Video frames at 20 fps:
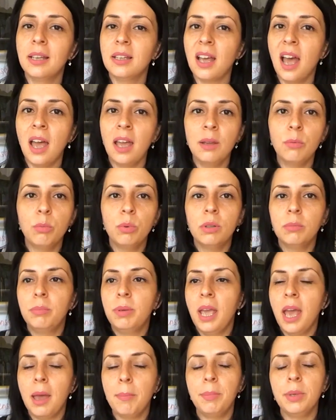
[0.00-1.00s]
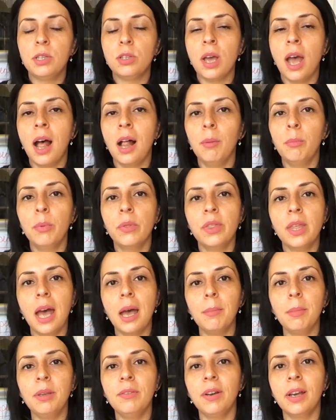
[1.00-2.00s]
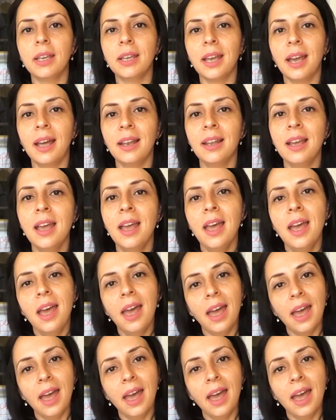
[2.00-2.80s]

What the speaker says: and I will be happy to help with them if I can.